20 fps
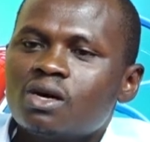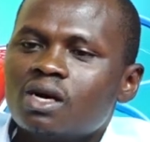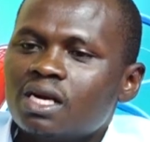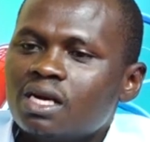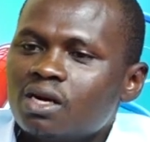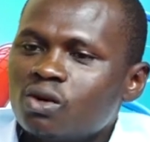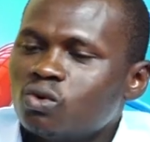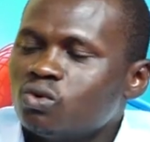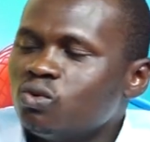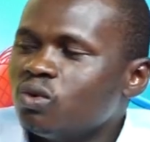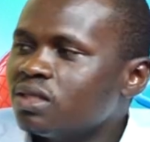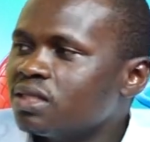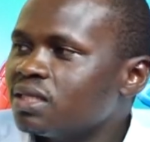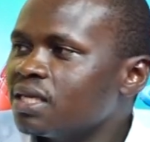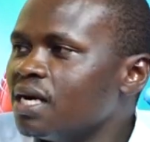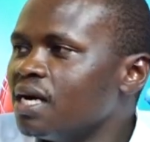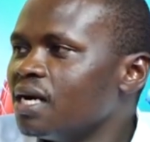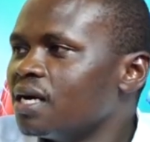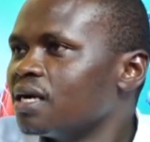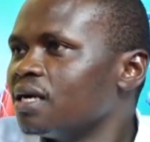kana kunywa
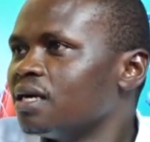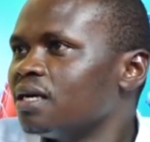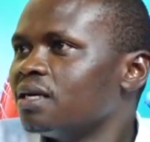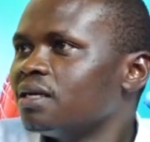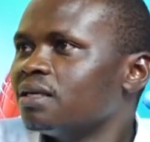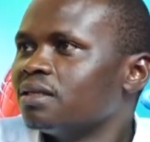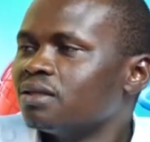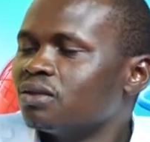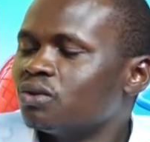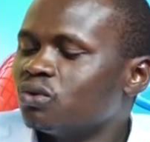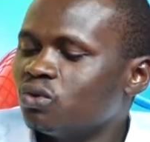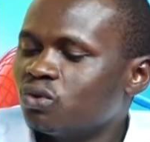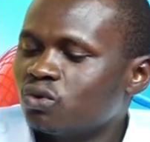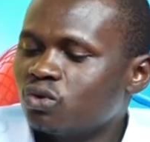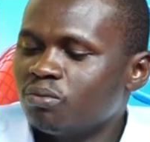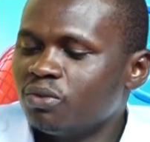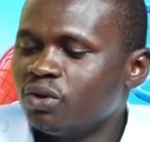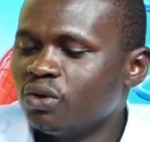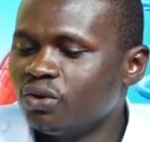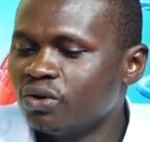sigara,
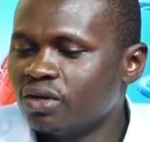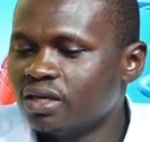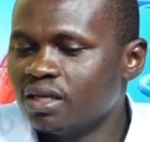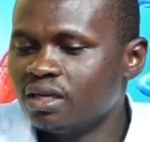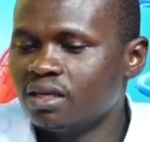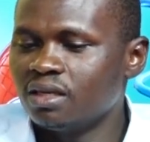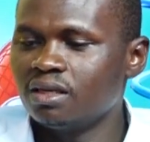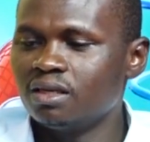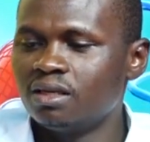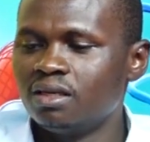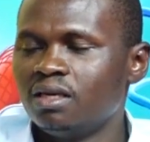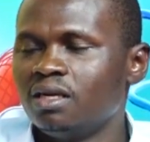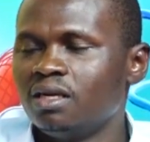kutumeoki,